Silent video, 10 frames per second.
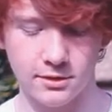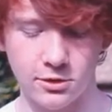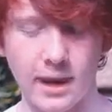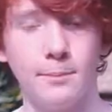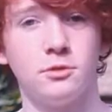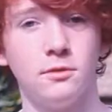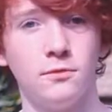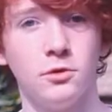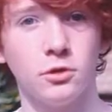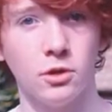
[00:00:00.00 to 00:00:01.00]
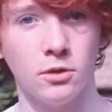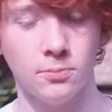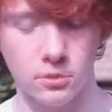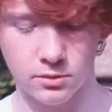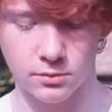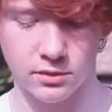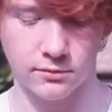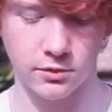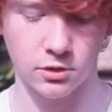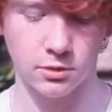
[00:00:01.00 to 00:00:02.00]
You're able to view your logbook with
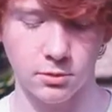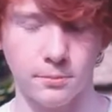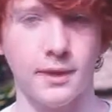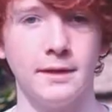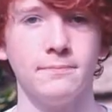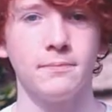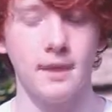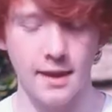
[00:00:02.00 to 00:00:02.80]
the View Logbook button.